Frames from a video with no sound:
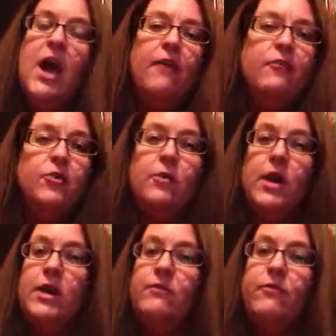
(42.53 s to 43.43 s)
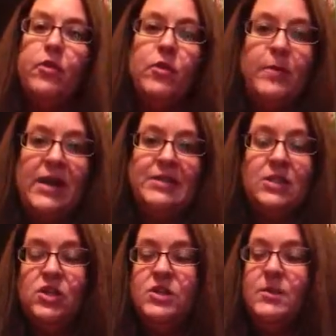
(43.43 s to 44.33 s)
I've already read it. I've already passed
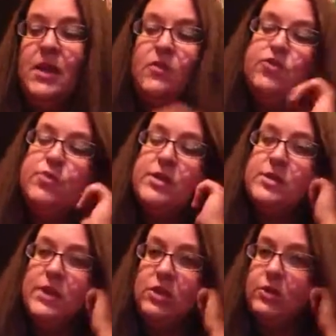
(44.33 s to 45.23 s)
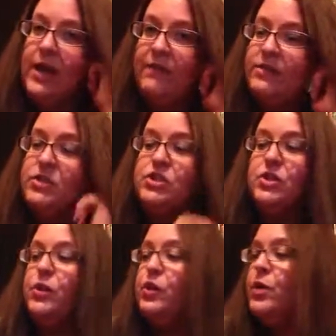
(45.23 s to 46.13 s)
along somebody else to read, so I don't have it to
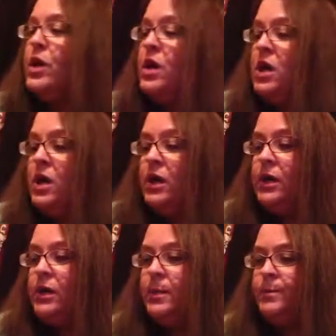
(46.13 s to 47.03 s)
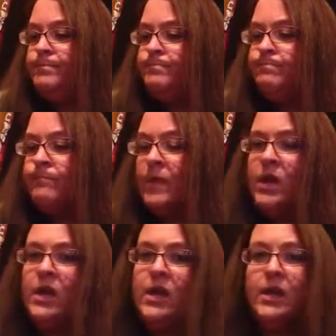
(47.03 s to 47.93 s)
show you.
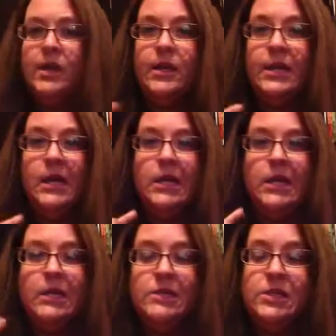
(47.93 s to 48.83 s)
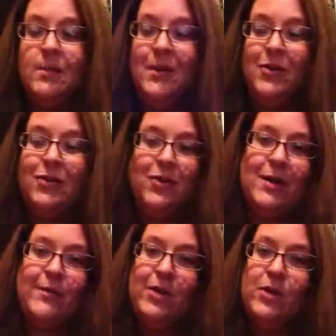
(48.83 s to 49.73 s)
And it's on my Nook.
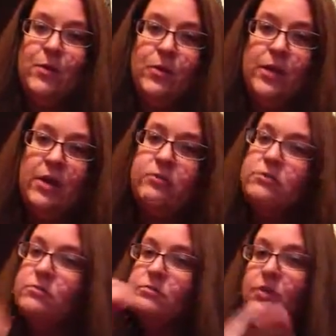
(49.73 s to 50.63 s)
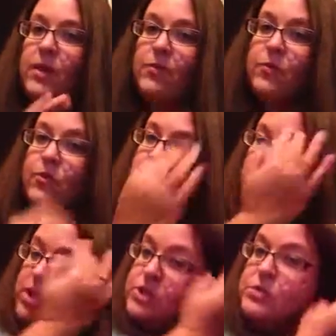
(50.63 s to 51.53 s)
I'm not going to pull it out and thumb through and
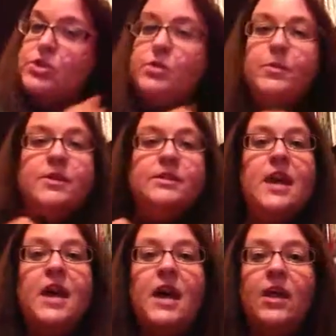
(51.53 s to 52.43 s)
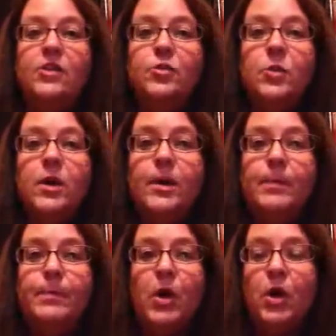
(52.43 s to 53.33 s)
try to show it to you, but it's Eleanor
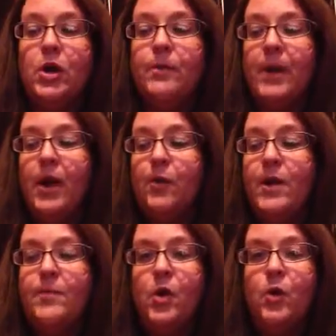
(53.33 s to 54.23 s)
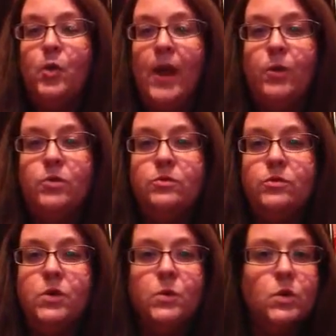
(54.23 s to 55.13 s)
and Park by Rainbow
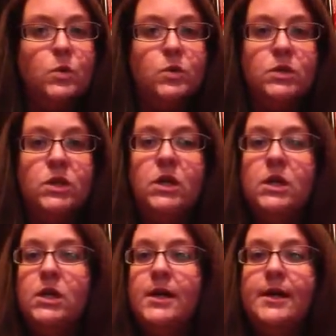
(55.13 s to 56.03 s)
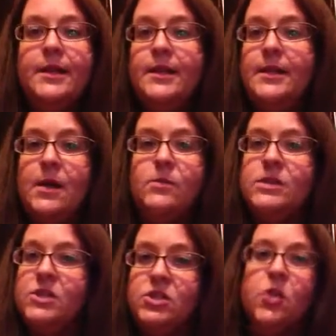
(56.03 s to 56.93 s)
Rowell. That was
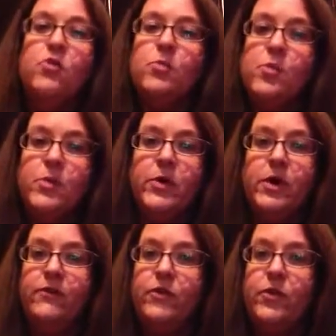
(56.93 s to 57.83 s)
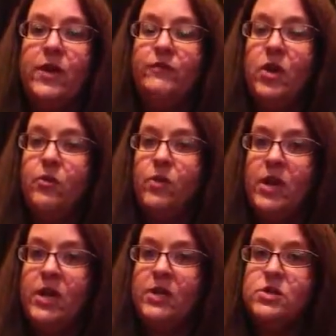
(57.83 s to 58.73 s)
such an adorable book. If you have not
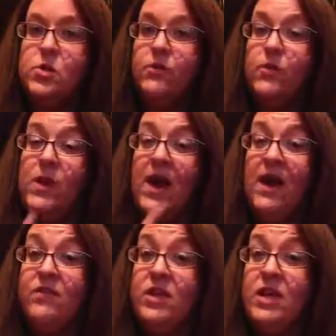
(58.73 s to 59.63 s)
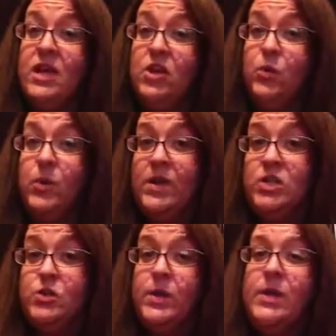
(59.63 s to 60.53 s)
read it, or if you have it and you're waiting
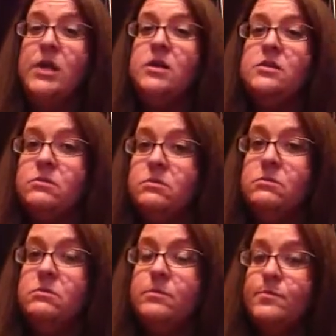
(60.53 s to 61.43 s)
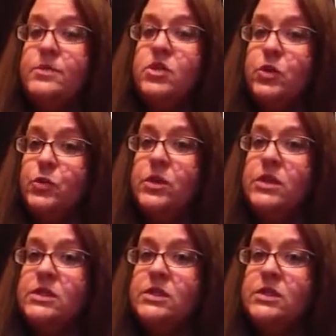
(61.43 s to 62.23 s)
to read it, soon.